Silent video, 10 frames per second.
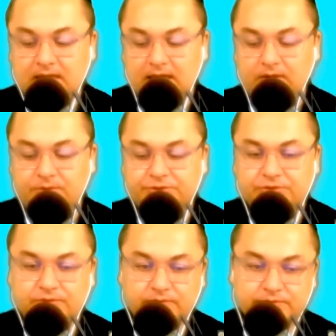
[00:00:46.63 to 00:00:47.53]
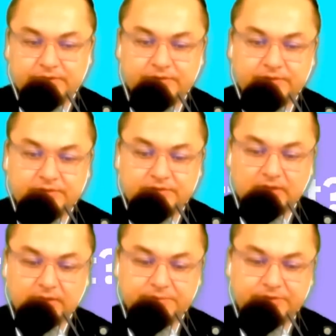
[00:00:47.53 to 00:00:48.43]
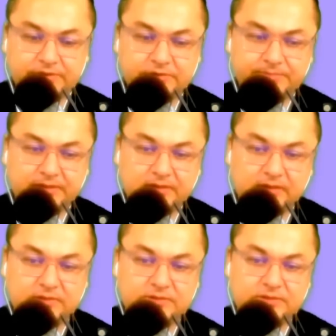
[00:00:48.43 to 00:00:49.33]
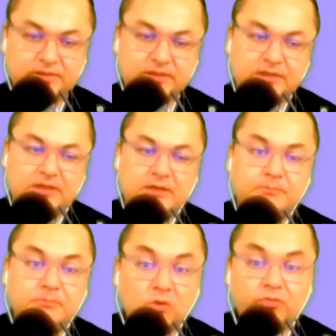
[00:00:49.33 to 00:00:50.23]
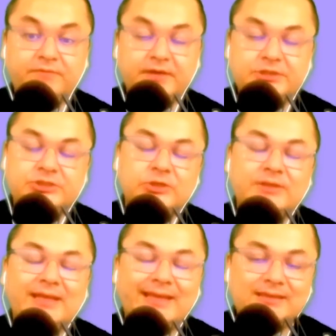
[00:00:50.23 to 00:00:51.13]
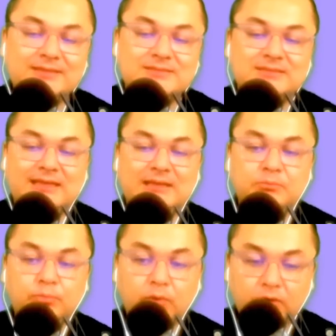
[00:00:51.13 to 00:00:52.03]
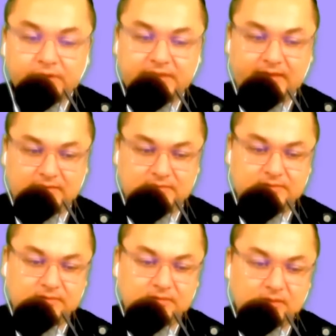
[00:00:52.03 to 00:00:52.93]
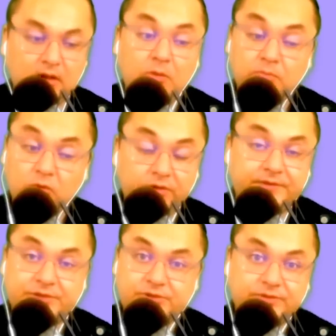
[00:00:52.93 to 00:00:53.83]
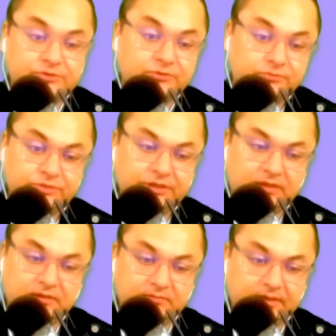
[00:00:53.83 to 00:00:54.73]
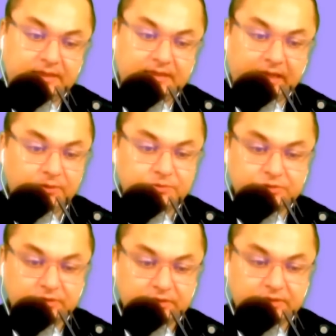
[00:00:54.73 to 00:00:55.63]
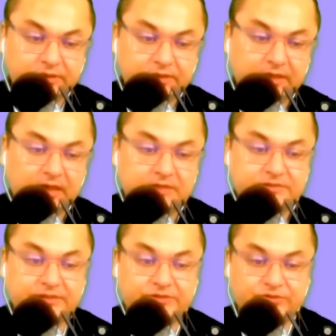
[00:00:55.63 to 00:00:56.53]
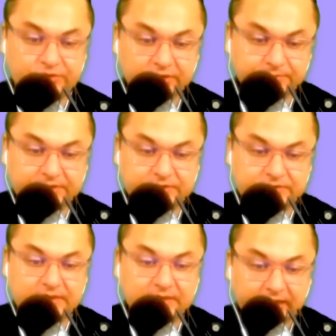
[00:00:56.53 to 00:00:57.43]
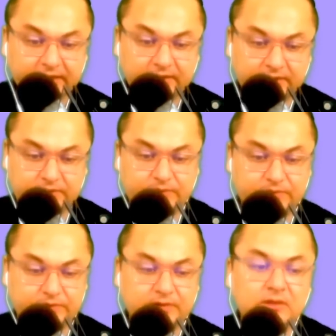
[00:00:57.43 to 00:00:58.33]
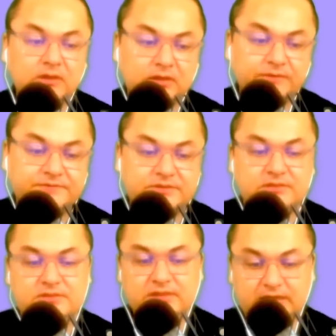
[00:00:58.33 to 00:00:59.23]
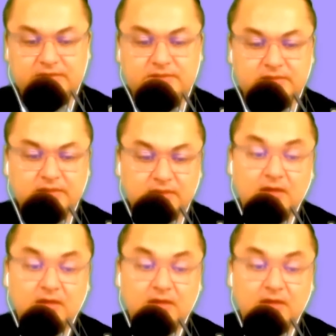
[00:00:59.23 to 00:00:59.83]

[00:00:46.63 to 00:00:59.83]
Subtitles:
I want you to consider these options because motivation is important. Motivation is crucial in language learning as it determines the likelihood of success.